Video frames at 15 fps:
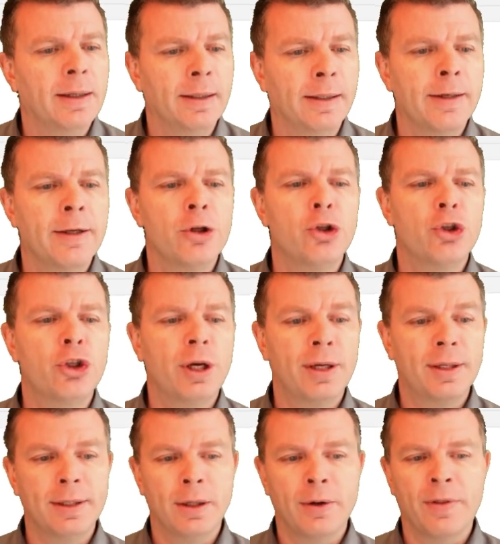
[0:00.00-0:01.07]
Let us check
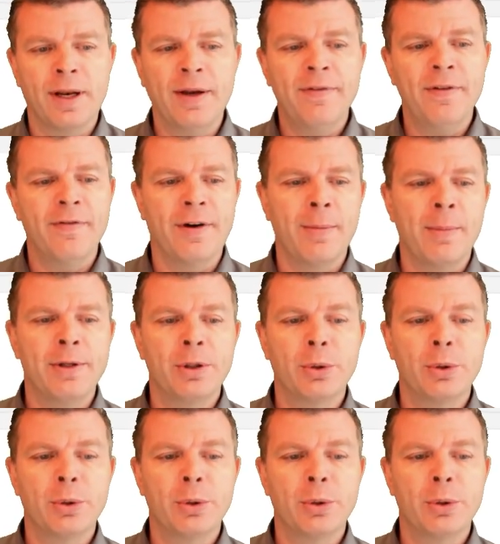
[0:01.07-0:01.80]
now the dev environment.